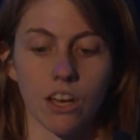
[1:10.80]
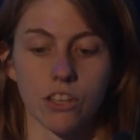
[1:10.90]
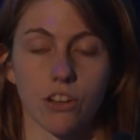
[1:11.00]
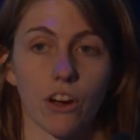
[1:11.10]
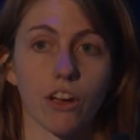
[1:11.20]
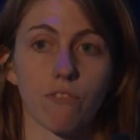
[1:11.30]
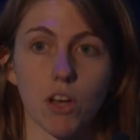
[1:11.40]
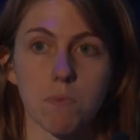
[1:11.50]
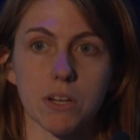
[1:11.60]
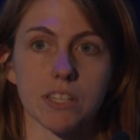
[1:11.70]
So
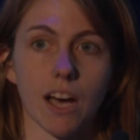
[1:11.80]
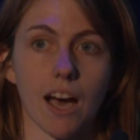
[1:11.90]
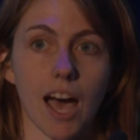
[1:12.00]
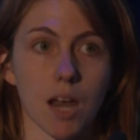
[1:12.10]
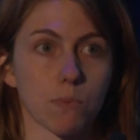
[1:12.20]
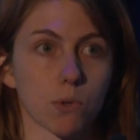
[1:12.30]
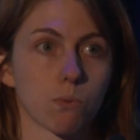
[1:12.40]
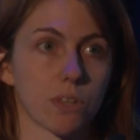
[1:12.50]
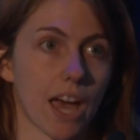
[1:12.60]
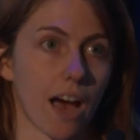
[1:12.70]
invertebrates are
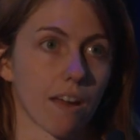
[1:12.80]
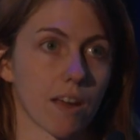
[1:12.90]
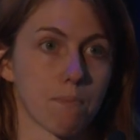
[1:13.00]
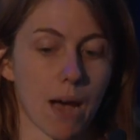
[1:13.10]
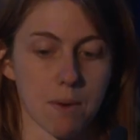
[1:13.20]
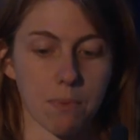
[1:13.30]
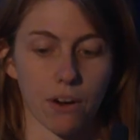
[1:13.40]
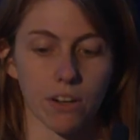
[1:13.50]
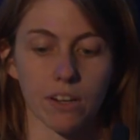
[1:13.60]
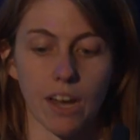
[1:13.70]
animals without a
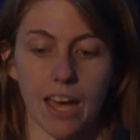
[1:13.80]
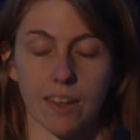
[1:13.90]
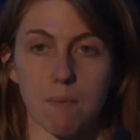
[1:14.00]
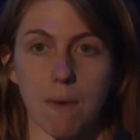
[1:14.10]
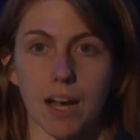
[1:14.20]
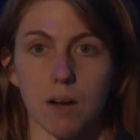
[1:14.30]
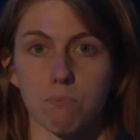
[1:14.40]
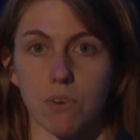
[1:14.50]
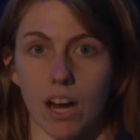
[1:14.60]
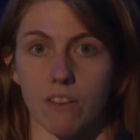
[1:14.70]
backbone, and they make
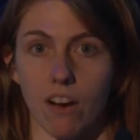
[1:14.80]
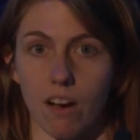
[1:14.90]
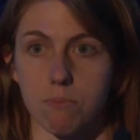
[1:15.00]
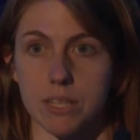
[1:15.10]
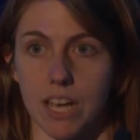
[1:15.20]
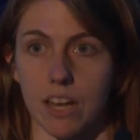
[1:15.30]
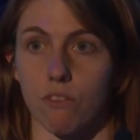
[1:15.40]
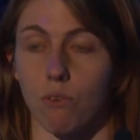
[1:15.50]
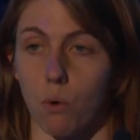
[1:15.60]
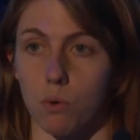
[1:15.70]
up 95%
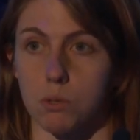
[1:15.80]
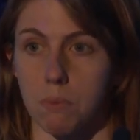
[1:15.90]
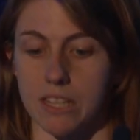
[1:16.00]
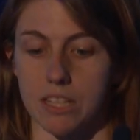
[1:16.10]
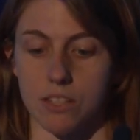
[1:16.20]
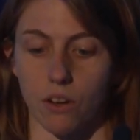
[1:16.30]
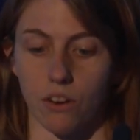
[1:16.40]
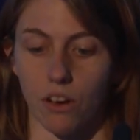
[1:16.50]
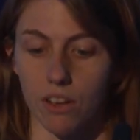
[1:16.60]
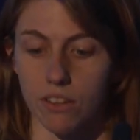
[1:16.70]
of all species
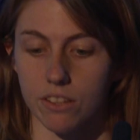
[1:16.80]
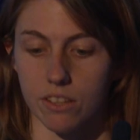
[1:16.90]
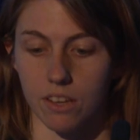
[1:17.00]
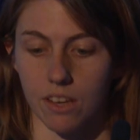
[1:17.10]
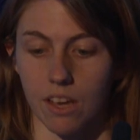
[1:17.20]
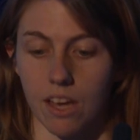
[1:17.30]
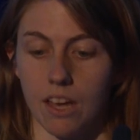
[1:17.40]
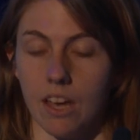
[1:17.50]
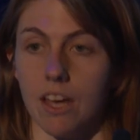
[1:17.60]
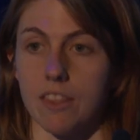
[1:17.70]
on Earth.
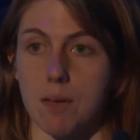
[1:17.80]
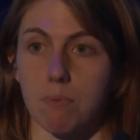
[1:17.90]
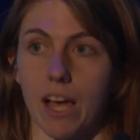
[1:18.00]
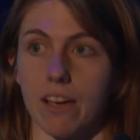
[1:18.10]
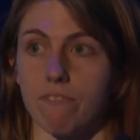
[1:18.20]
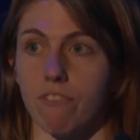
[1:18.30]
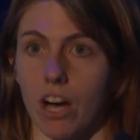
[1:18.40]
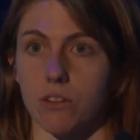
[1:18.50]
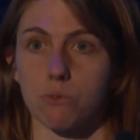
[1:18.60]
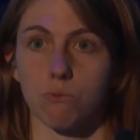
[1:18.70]
They play
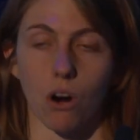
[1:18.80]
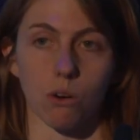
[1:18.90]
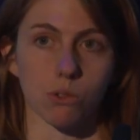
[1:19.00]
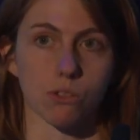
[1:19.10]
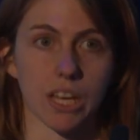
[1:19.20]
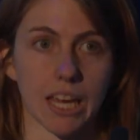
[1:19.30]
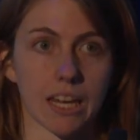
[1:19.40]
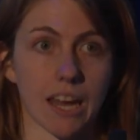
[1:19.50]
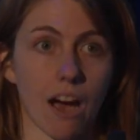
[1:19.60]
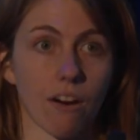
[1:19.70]
vital roles
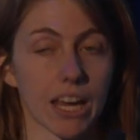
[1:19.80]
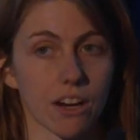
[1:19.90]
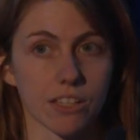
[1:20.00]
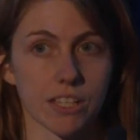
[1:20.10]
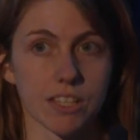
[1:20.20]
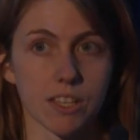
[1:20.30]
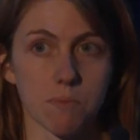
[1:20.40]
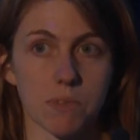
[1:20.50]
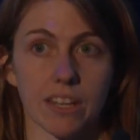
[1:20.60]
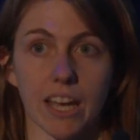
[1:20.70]
in our
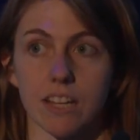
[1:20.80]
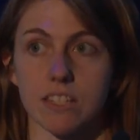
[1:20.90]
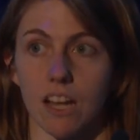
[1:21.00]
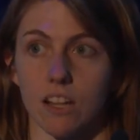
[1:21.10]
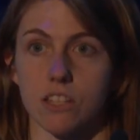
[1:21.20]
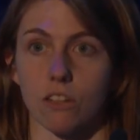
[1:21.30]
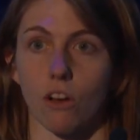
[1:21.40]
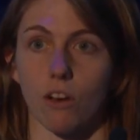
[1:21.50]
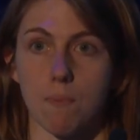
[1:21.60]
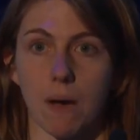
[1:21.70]
ecosystems, and they can tell us a
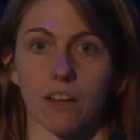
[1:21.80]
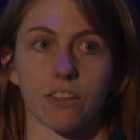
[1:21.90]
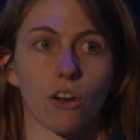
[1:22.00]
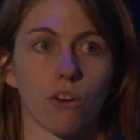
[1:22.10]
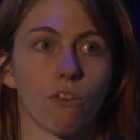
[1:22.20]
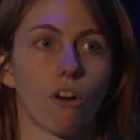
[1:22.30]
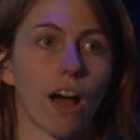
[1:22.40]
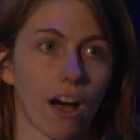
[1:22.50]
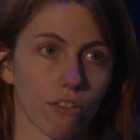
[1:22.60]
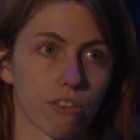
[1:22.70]
lot about the overall
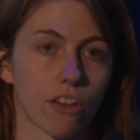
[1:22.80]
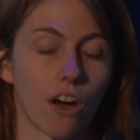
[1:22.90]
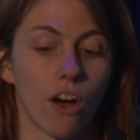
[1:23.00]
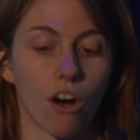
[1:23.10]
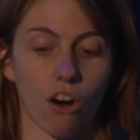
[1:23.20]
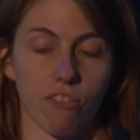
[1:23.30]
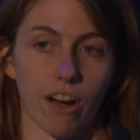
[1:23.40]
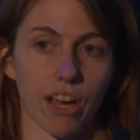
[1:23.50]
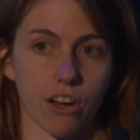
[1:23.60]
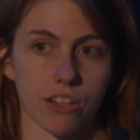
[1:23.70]
health of
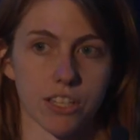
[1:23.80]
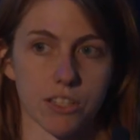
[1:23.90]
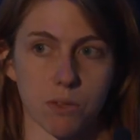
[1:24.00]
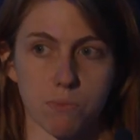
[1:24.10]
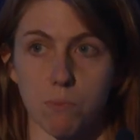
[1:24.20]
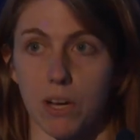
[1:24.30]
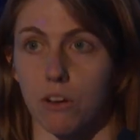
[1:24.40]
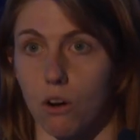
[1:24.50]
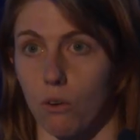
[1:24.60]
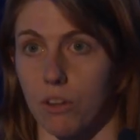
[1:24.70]
our ecosystems, and we
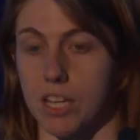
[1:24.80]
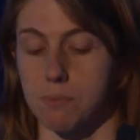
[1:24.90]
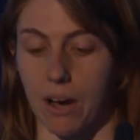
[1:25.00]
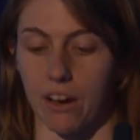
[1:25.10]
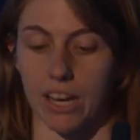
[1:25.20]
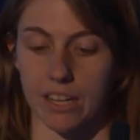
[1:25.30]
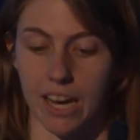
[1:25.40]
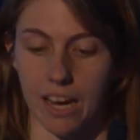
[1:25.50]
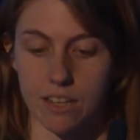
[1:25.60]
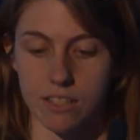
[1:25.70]
can call these
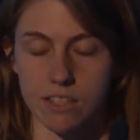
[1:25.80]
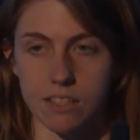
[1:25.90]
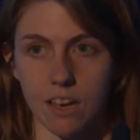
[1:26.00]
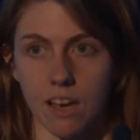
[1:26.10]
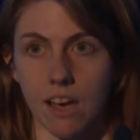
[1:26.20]
bioindicators.